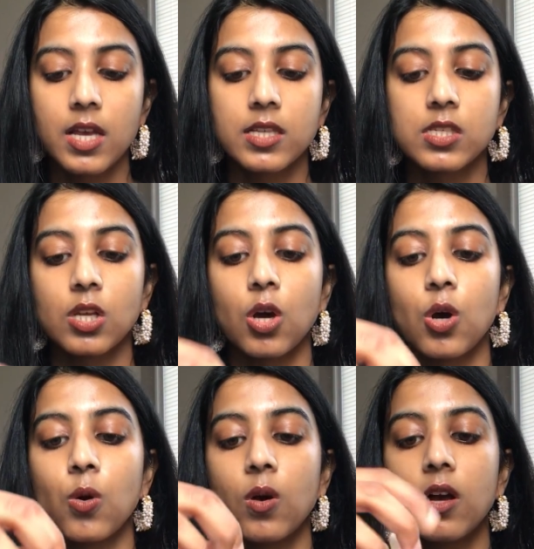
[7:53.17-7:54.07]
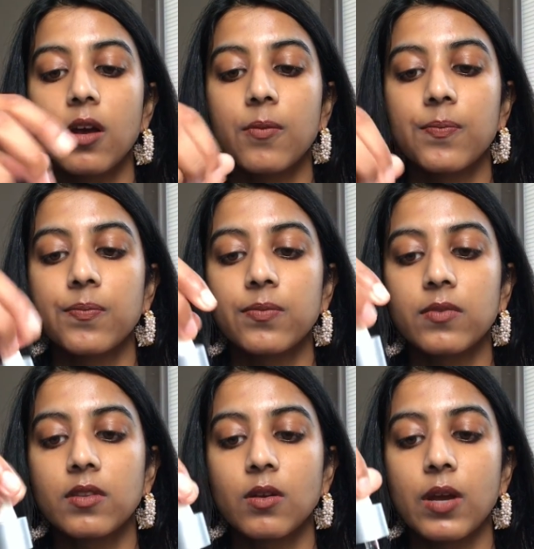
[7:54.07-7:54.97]
So
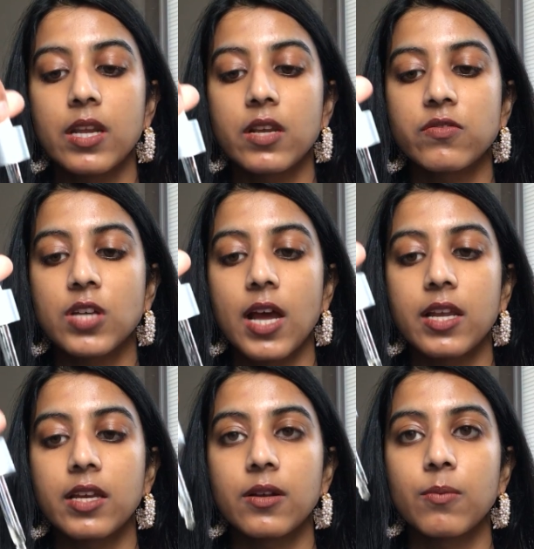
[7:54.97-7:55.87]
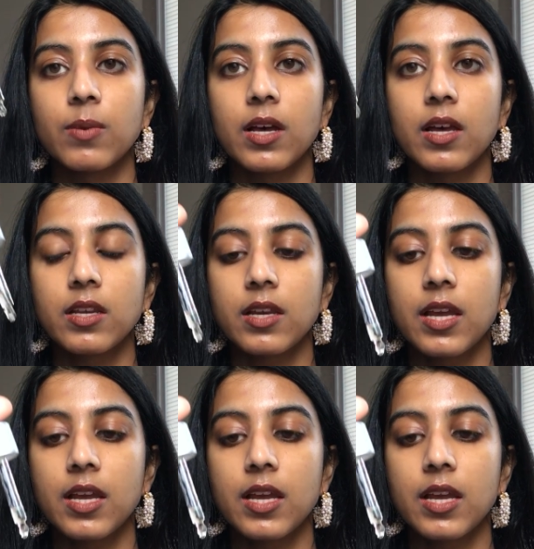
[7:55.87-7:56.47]
okay, enough chatting, but